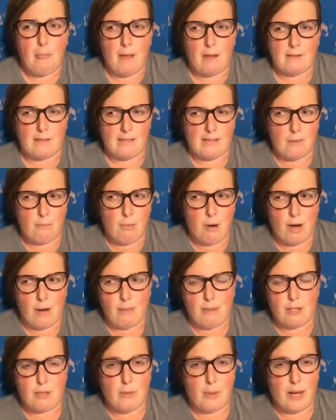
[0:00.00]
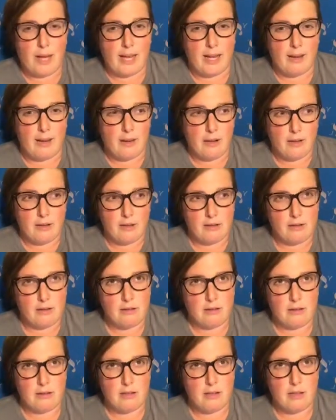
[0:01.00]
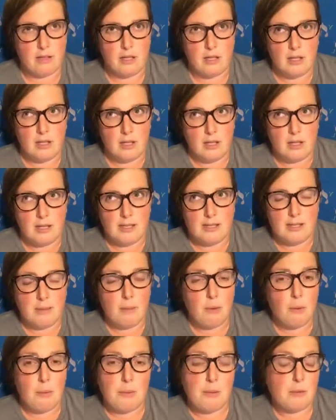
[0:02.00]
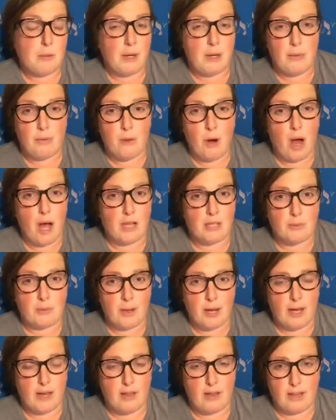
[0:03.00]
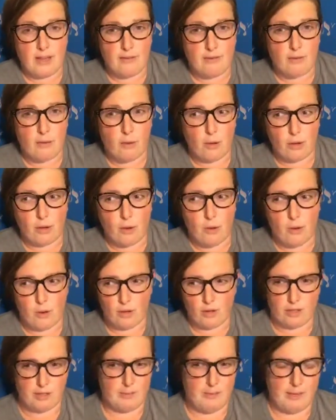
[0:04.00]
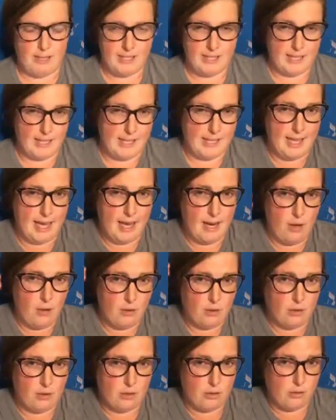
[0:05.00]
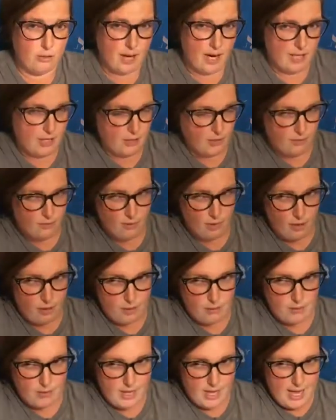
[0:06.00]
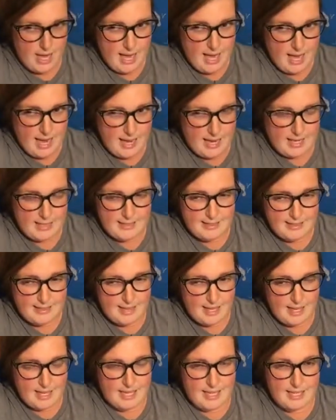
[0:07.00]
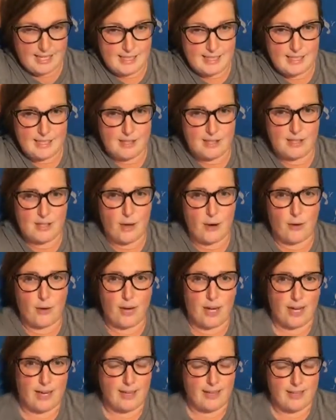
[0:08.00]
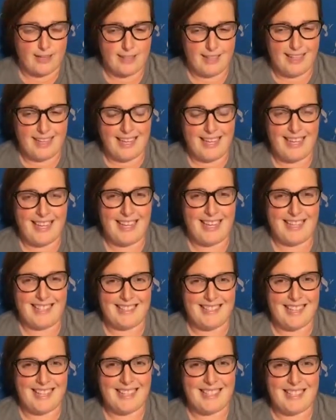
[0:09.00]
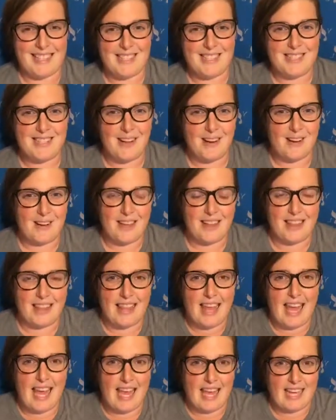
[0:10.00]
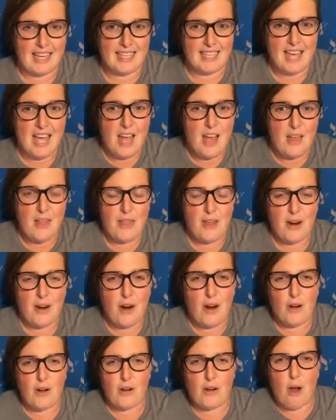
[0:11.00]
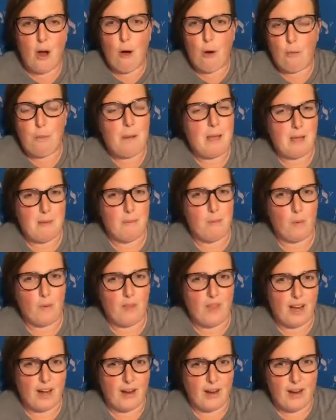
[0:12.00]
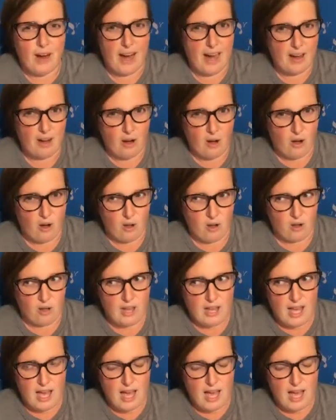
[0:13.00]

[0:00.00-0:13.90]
it's somewhere between Roswell and Four Corners. Basically, that whole stretch of road is like deserted. It's like deserted land. There are no people there at all.